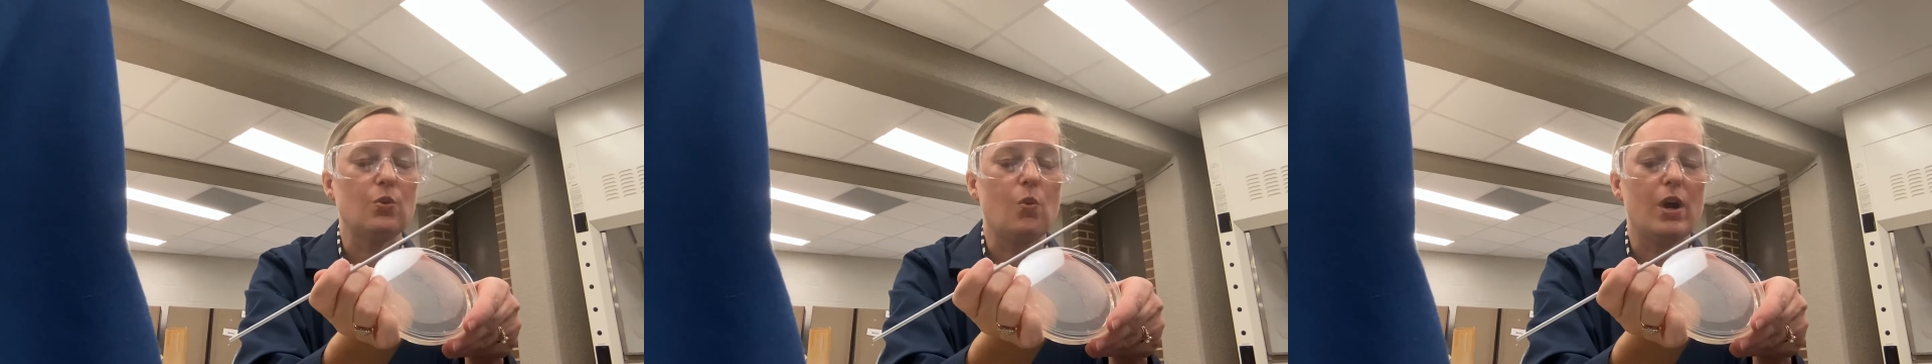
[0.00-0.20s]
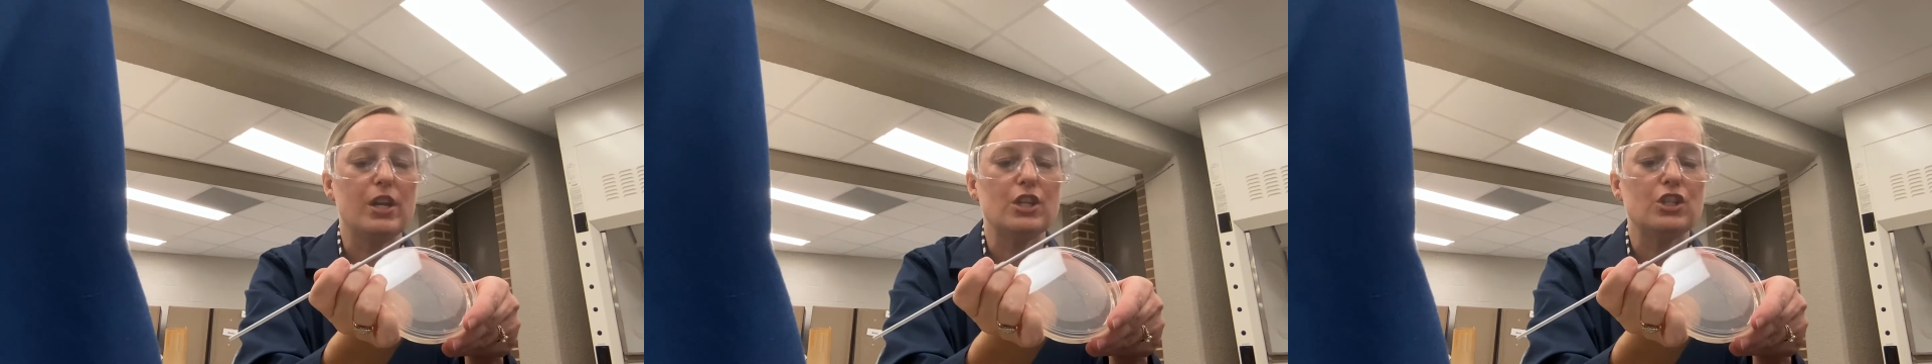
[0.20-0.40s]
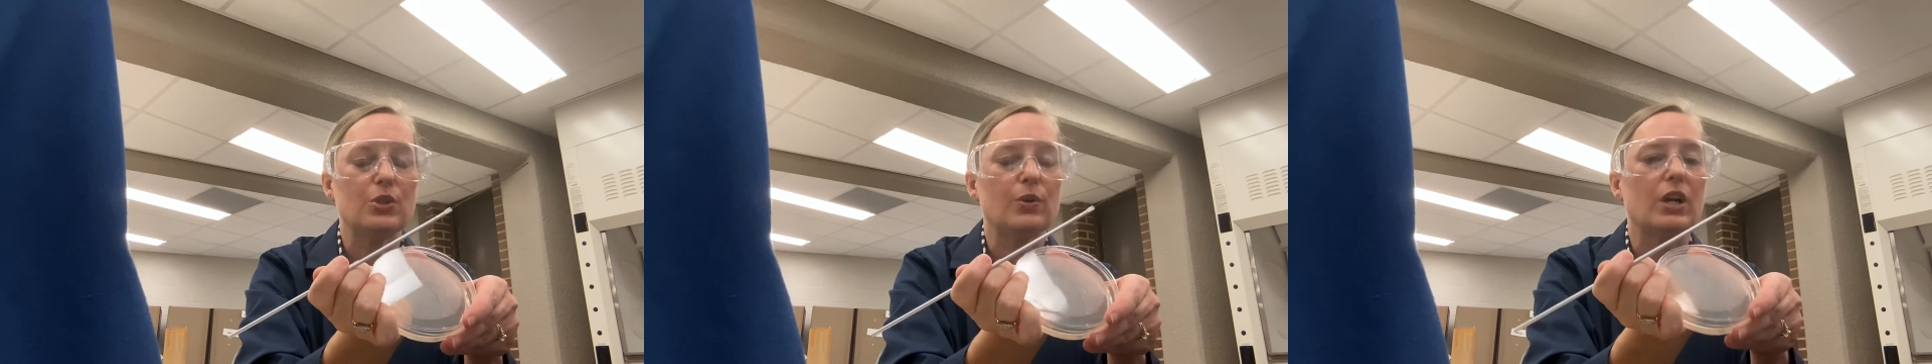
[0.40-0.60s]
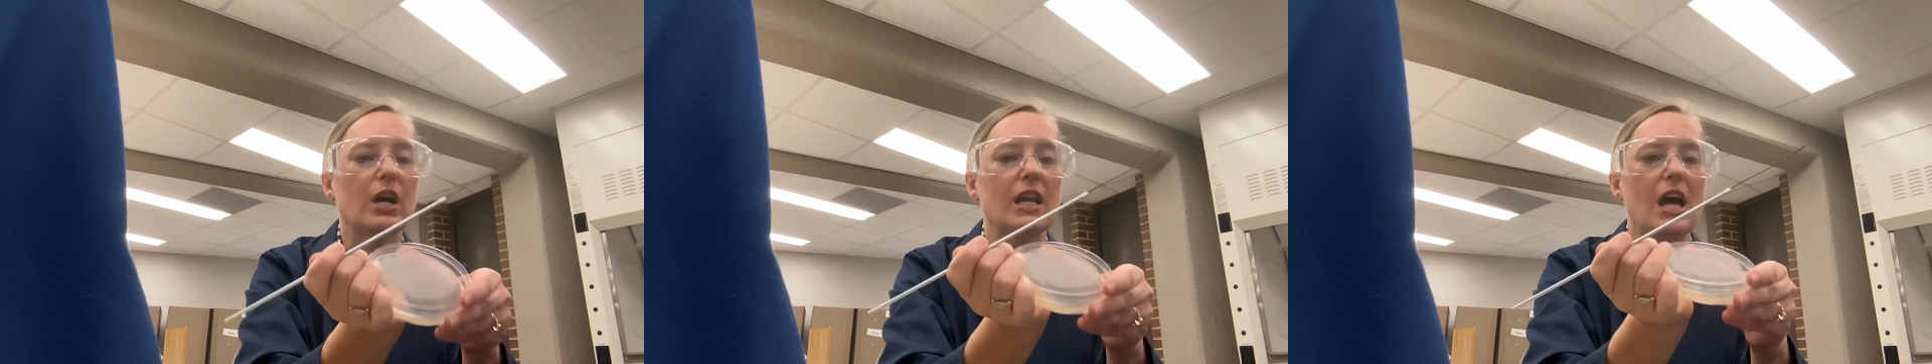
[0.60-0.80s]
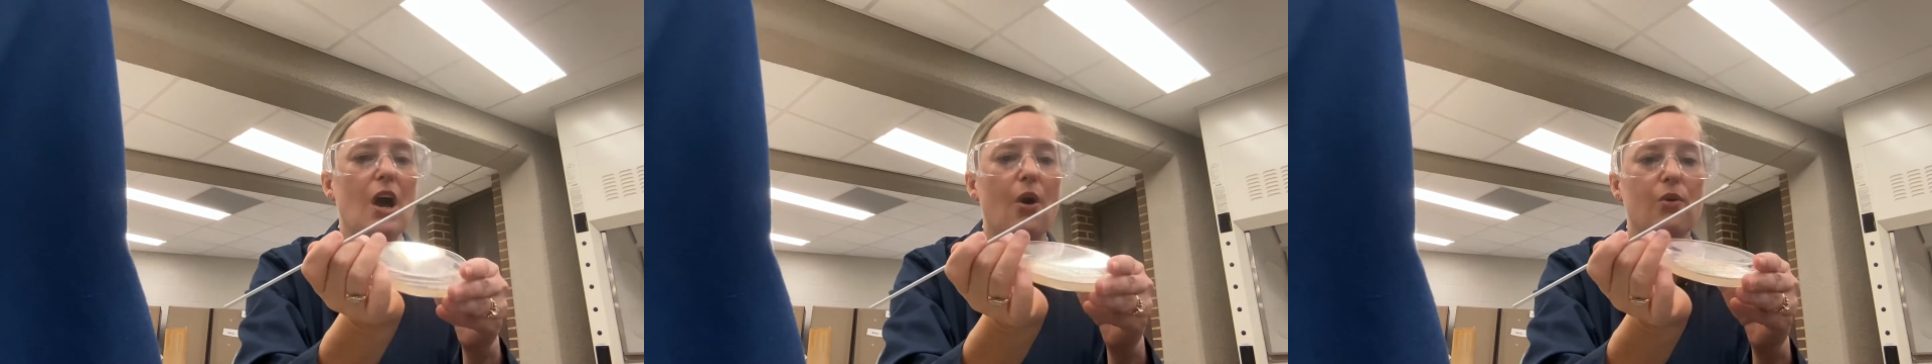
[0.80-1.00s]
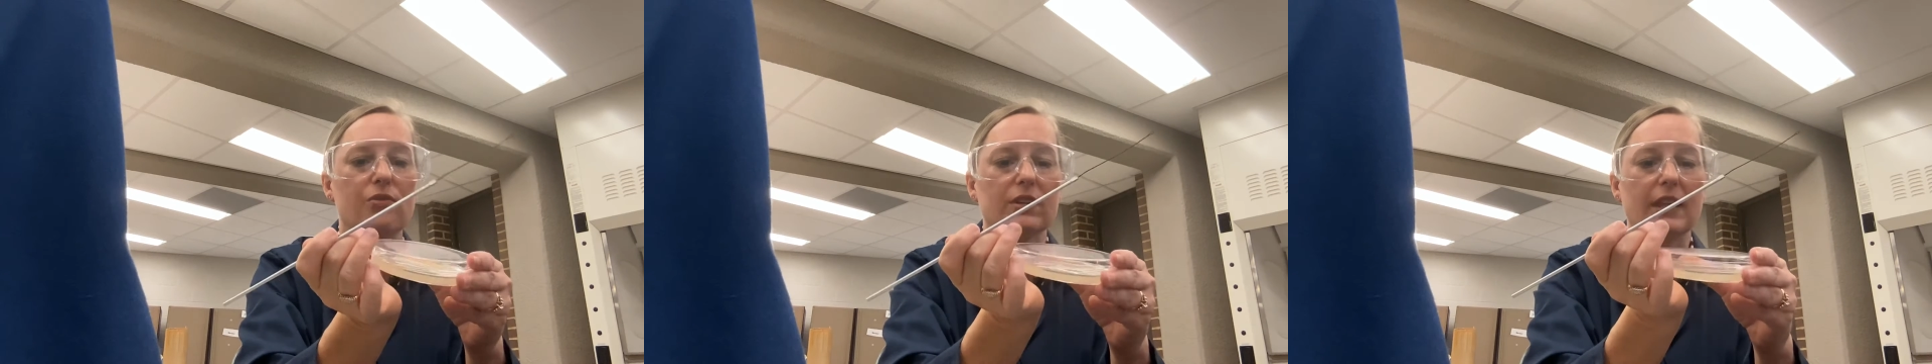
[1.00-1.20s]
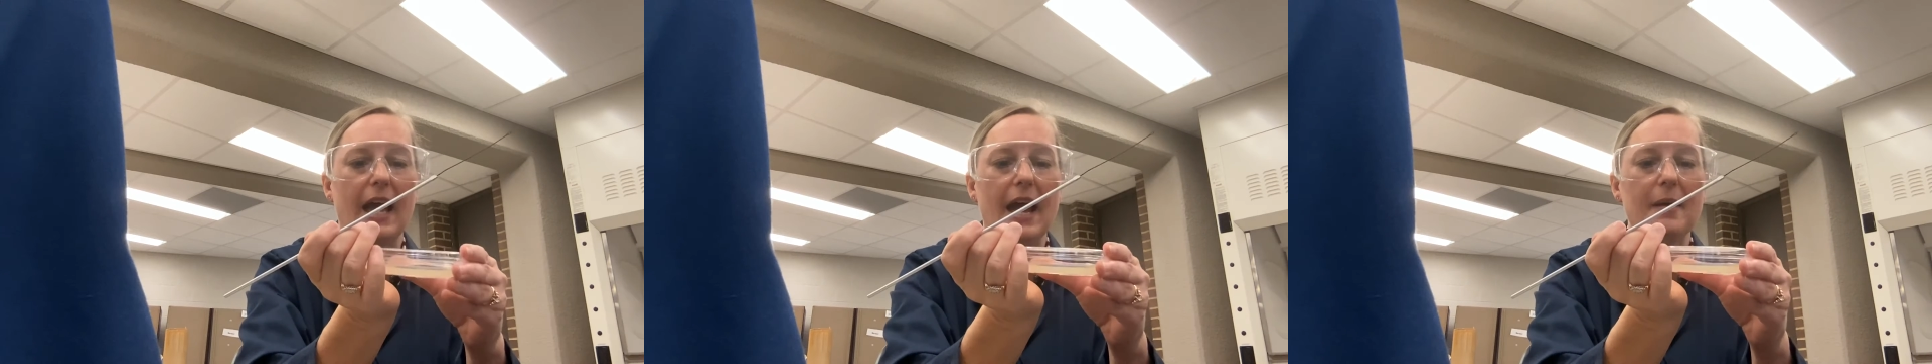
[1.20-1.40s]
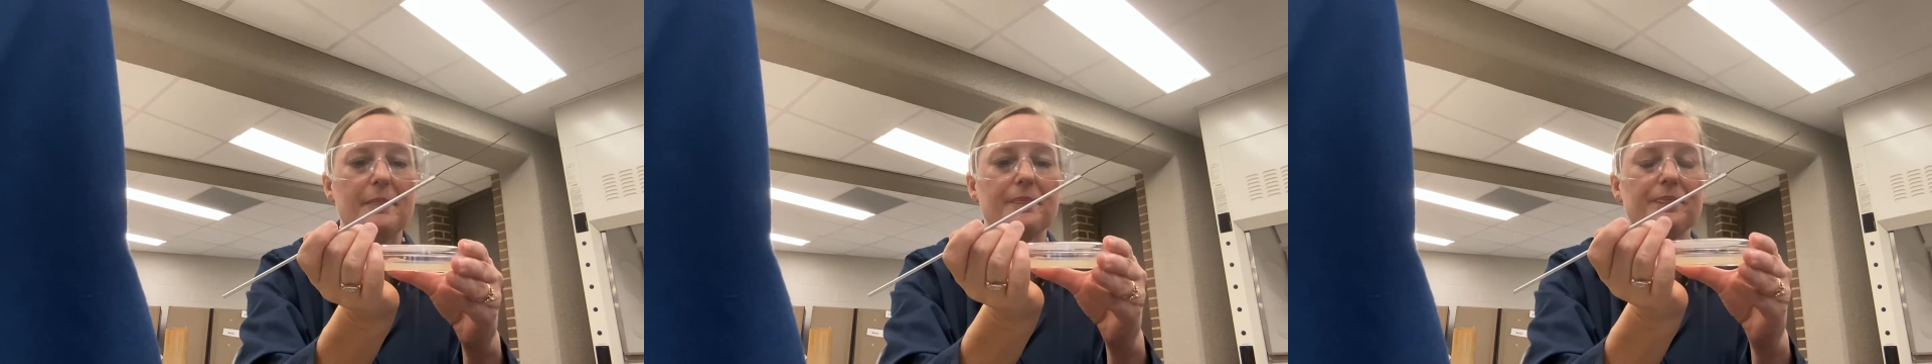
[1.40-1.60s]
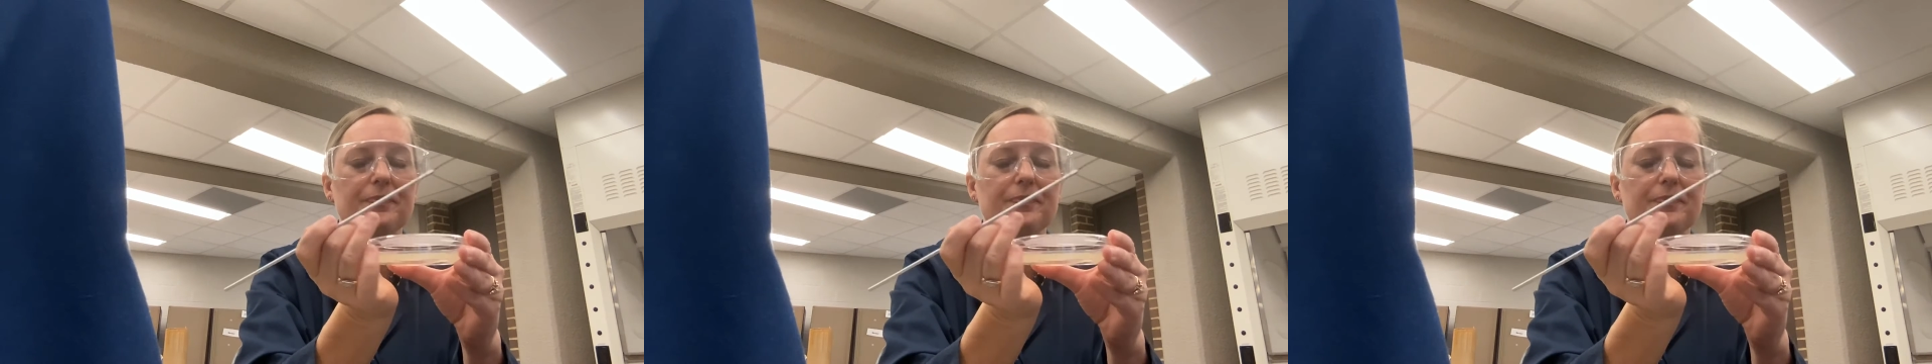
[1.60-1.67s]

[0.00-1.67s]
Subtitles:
1 and 2 are going to overlap,